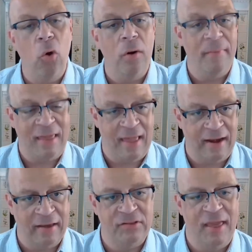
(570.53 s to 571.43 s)

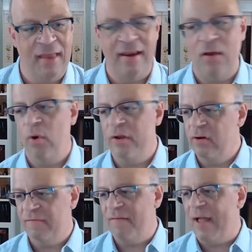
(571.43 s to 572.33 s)
mechanics, and what you're
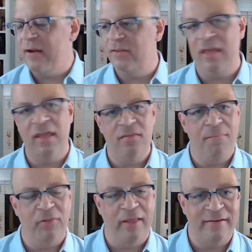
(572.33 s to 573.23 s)
going to find is in the
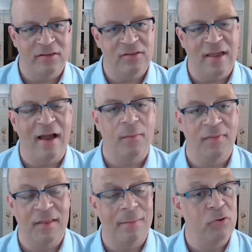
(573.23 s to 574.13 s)
playtest
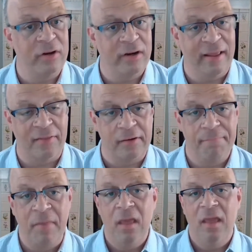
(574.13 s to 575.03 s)
document that I'm putting together,
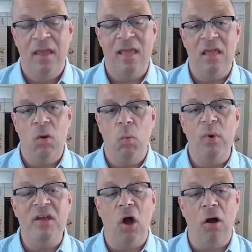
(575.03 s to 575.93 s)

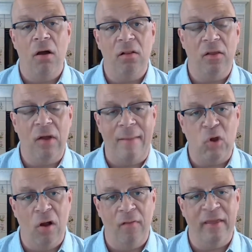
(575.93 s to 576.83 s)
I'm
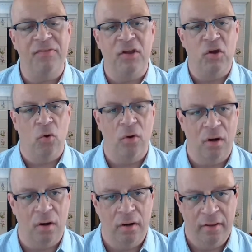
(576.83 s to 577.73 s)
calling it the
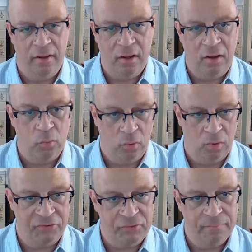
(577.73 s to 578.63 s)
core
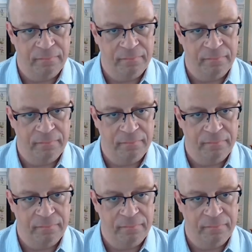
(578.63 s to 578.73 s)
rules.